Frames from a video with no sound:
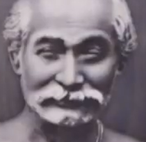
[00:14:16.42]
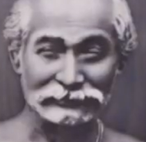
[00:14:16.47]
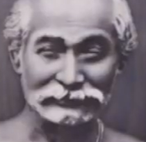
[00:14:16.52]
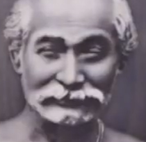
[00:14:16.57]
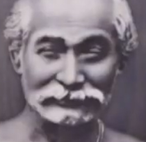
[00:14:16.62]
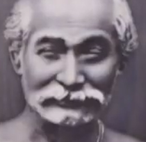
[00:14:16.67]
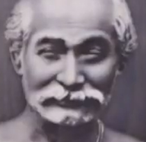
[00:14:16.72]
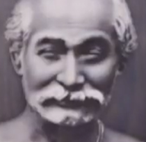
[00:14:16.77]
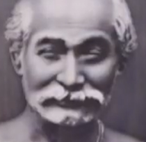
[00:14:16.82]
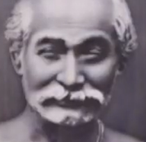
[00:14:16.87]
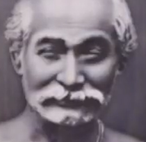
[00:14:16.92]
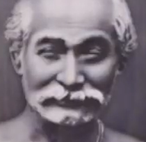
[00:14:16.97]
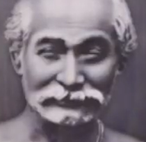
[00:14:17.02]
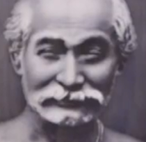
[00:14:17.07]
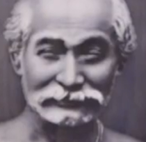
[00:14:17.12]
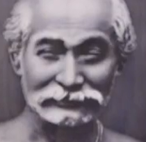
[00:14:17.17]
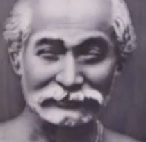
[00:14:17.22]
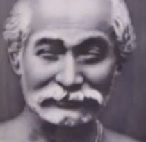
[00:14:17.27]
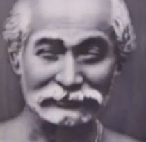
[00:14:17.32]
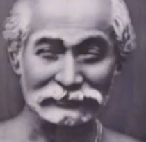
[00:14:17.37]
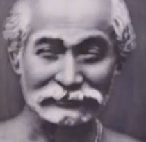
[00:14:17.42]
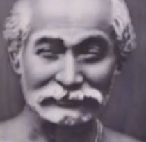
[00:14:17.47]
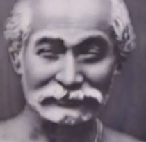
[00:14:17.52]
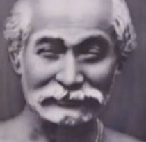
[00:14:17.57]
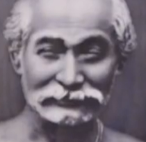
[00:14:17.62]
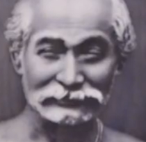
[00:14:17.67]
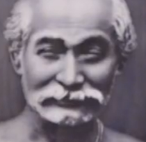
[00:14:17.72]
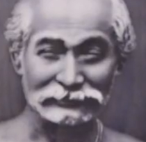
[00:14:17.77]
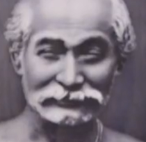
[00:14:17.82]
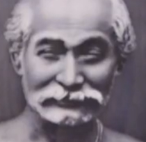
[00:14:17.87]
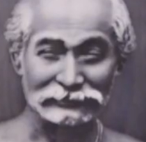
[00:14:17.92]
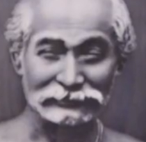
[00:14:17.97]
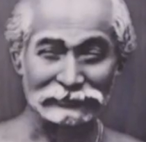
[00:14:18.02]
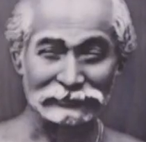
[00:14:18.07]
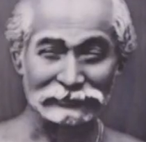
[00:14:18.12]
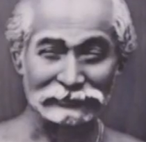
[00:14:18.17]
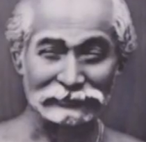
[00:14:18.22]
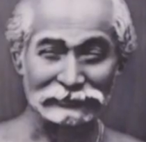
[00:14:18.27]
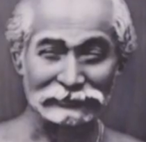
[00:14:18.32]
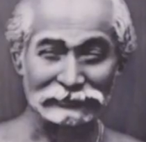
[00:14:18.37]

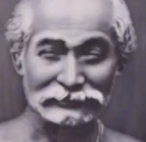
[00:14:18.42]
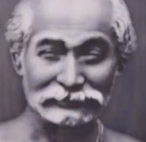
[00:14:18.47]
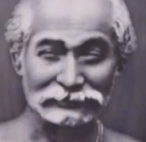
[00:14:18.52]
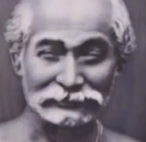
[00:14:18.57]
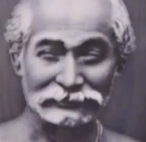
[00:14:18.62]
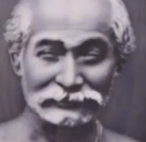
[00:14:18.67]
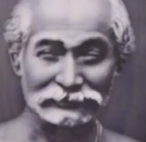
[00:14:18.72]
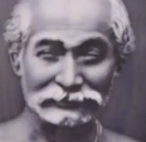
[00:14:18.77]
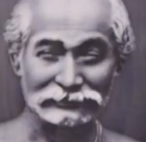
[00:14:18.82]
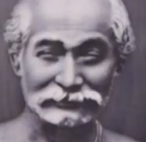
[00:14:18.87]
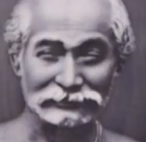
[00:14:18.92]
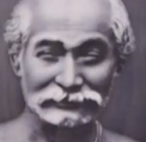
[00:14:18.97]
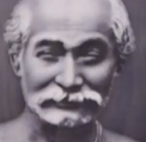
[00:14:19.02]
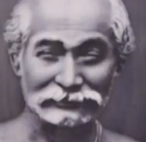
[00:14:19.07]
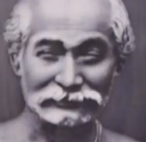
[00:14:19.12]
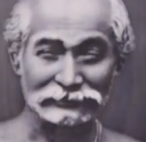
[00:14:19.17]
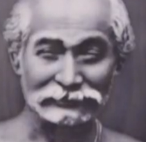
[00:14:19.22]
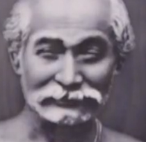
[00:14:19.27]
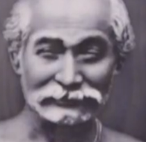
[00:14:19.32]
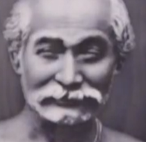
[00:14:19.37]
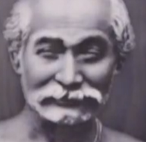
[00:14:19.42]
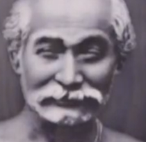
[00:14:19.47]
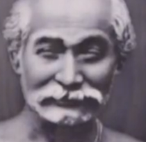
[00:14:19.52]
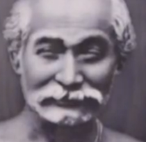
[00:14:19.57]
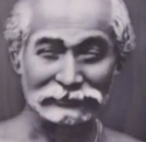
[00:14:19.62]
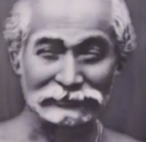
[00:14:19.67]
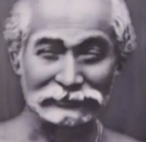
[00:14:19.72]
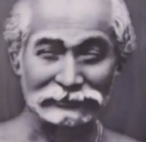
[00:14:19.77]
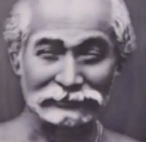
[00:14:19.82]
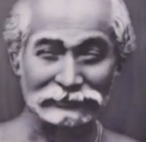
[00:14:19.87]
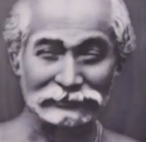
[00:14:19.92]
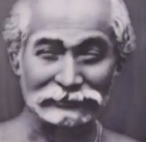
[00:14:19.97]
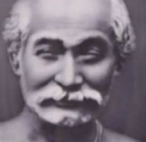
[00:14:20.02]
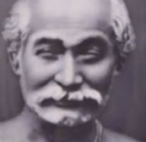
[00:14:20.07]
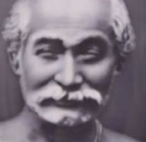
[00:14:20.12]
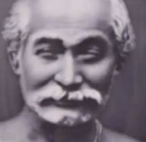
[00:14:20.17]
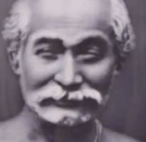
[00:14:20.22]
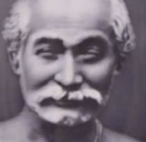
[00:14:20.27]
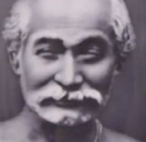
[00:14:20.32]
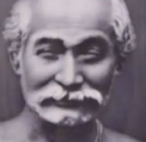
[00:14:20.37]

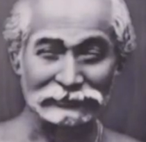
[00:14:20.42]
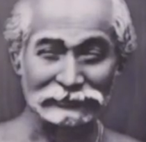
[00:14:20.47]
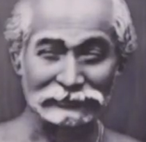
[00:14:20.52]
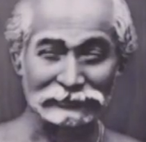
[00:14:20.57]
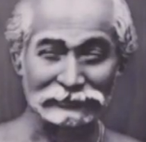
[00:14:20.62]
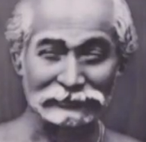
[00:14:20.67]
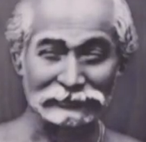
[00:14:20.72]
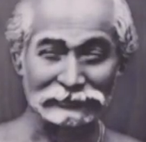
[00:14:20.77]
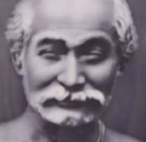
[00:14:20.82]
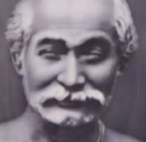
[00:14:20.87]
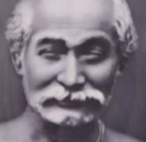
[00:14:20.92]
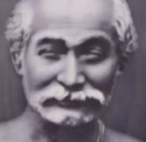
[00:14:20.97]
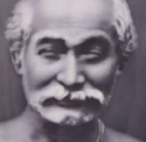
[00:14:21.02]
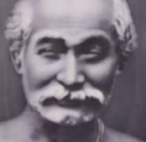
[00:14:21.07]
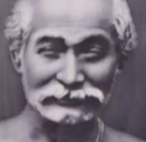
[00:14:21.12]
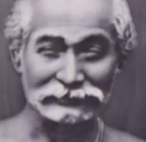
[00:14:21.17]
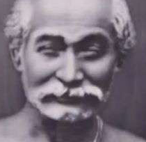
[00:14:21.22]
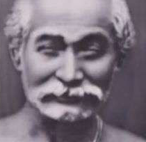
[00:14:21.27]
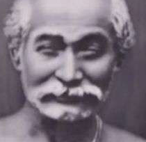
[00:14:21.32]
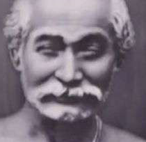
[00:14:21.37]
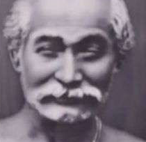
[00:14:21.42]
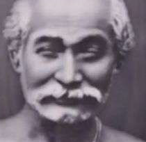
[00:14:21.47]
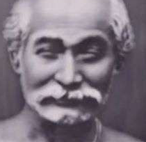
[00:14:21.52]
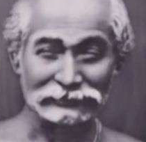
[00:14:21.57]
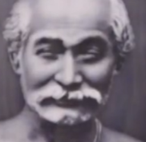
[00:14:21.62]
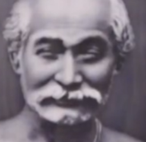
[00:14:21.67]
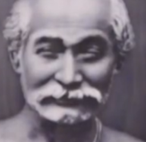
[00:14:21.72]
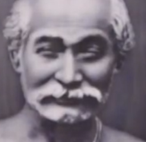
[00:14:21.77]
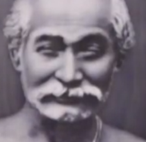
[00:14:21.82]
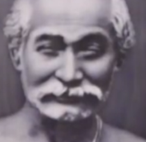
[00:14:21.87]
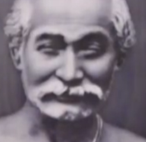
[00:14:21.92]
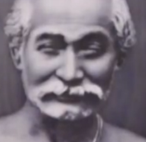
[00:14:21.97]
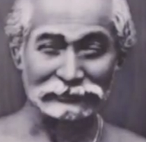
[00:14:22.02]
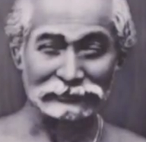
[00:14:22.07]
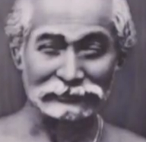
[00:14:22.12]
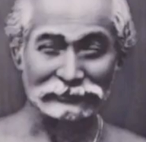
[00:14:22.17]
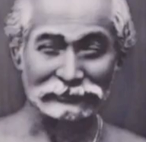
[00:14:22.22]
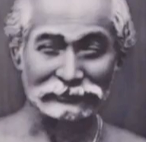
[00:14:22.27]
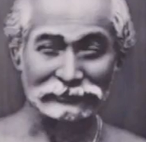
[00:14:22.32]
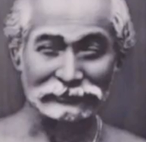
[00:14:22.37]

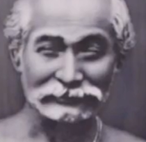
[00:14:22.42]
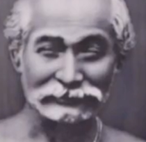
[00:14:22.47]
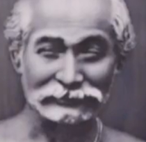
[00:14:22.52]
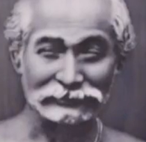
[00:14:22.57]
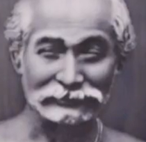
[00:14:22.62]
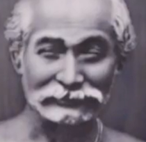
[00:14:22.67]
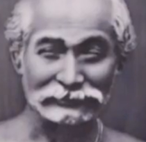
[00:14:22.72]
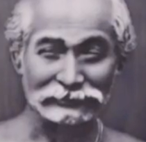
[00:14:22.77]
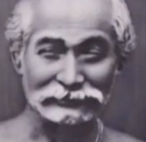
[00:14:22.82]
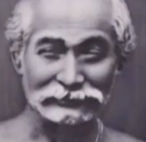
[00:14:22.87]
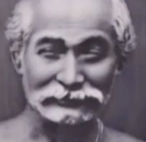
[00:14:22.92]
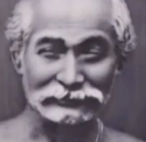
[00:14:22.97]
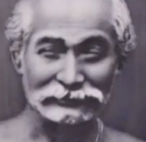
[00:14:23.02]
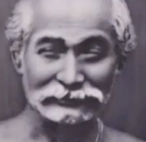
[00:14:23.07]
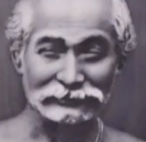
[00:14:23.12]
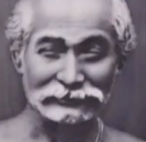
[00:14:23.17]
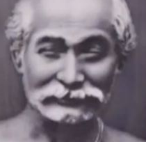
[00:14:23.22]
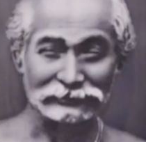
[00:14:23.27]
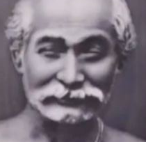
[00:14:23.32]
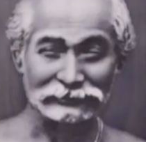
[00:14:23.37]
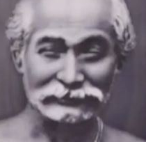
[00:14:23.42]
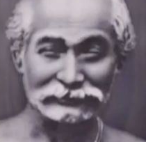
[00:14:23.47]
The person shown says nothing.